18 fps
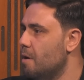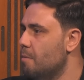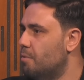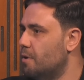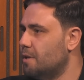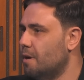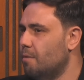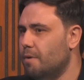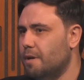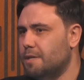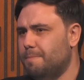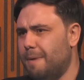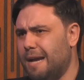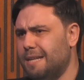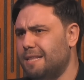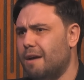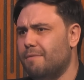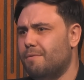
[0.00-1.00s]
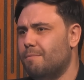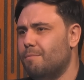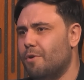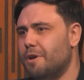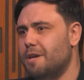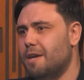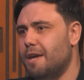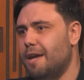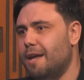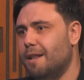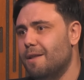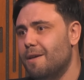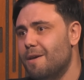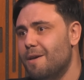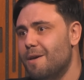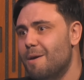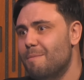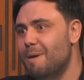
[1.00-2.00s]
But I don't expect that from Roy Keane.
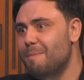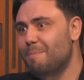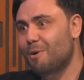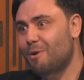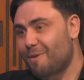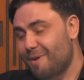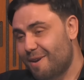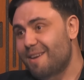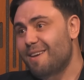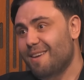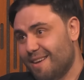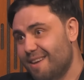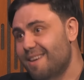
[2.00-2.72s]
Like People Neville Neville